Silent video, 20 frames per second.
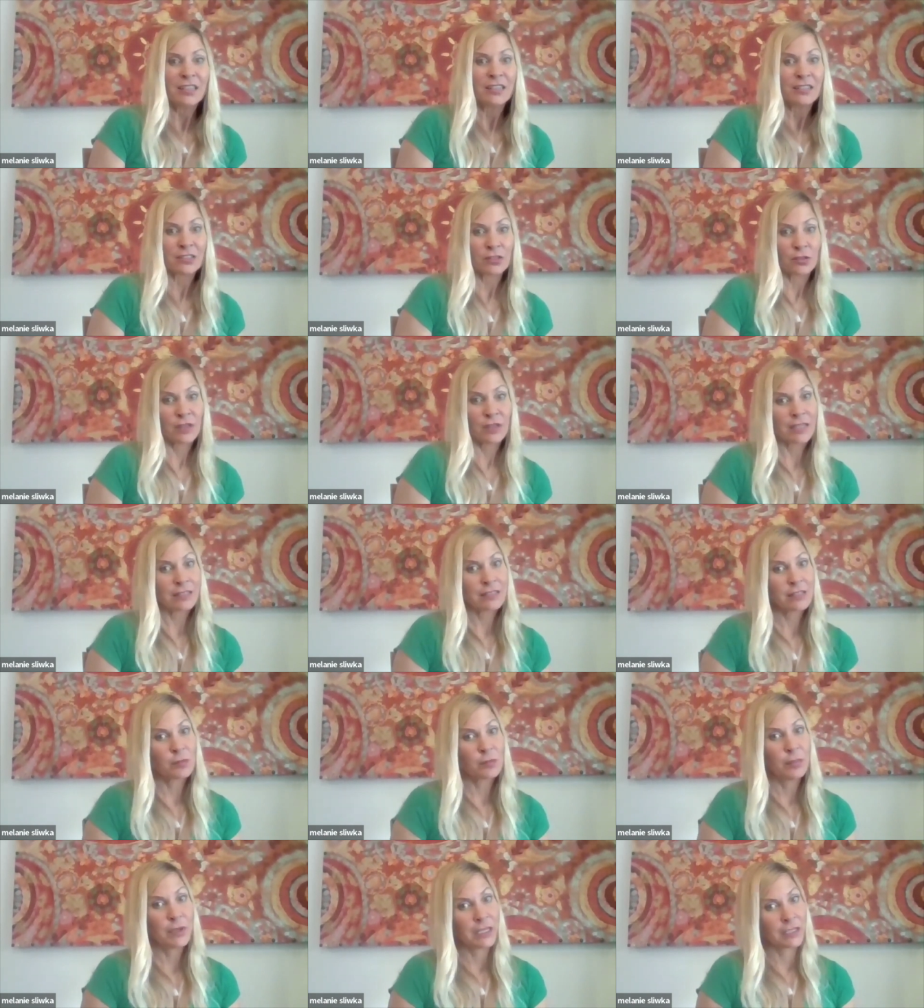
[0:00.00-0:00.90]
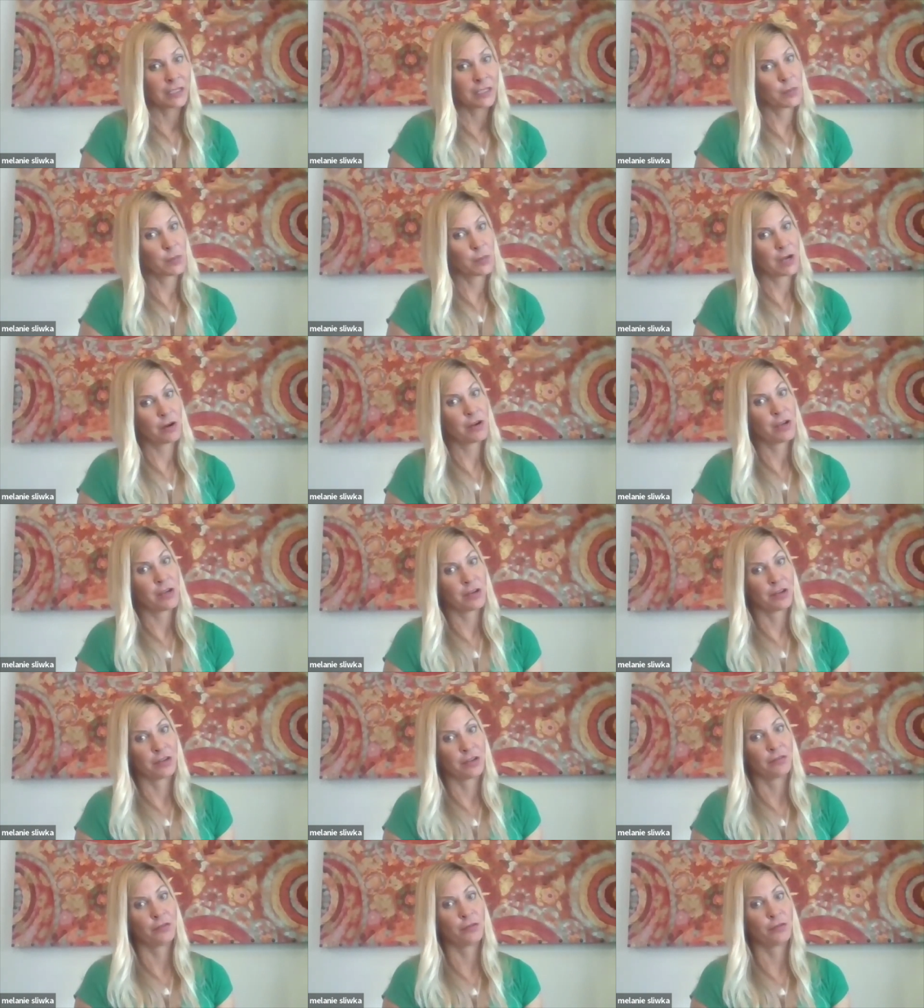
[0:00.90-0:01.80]
So that's the biggest
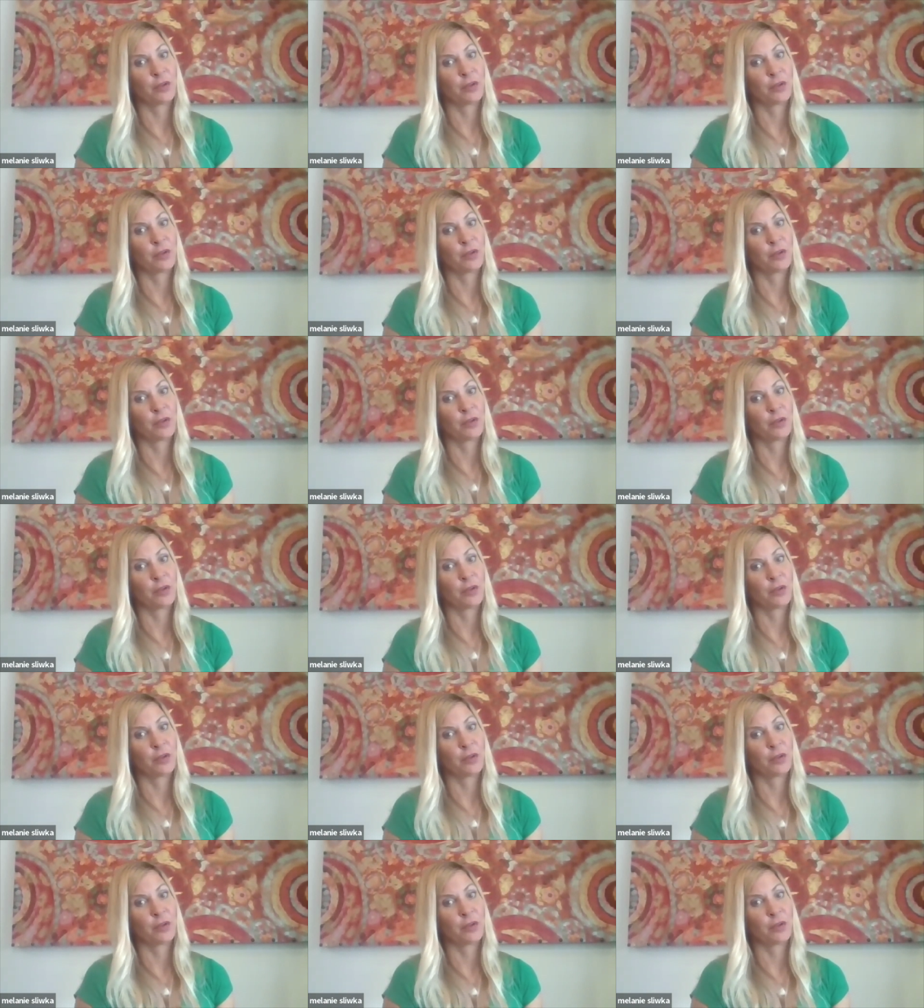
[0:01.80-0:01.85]
barrier